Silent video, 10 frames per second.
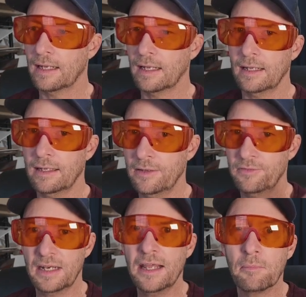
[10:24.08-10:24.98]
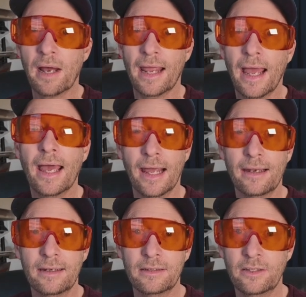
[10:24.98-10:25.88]
Even in my
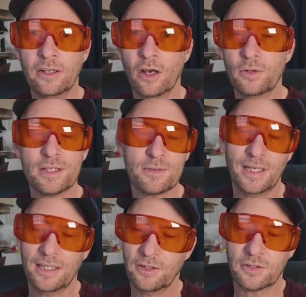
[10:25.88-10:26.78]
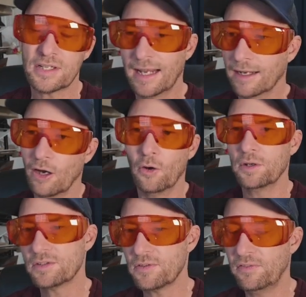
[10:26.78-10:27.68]
head, you know, it doesn't mean you're saying, oh,
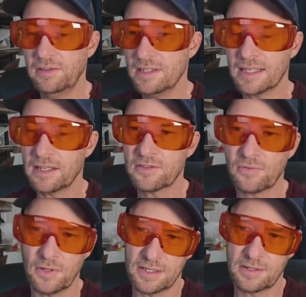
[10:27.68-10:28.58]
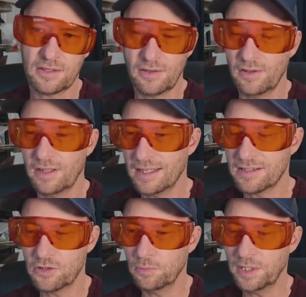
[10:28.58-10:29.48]
it's 50 cents for
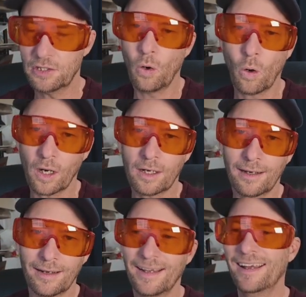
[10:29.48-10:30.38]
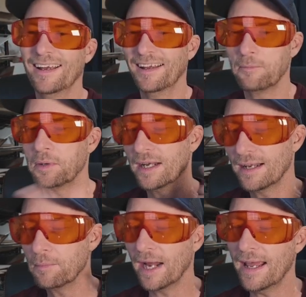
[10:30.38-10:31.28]
this to be cork. But
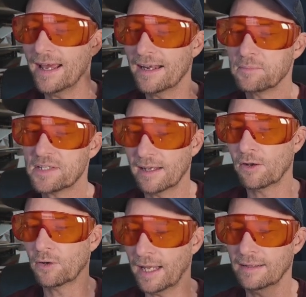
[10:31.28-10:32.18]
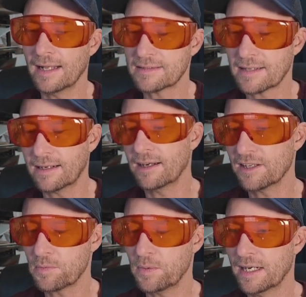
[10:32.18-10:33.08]
in my head, I'm saying, okay, that's going to
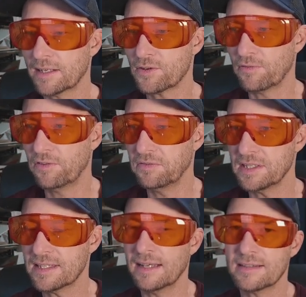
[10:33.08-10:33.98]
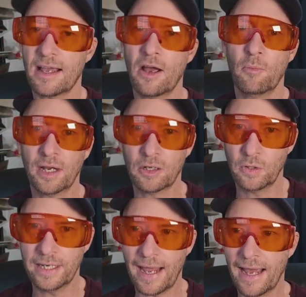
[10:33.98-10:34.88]
cost me an extra 50 cents. How am I
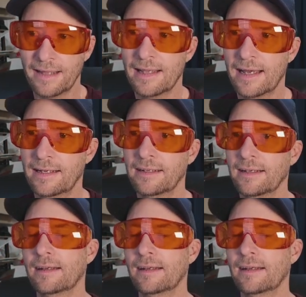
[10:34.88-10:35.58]
going to add that in?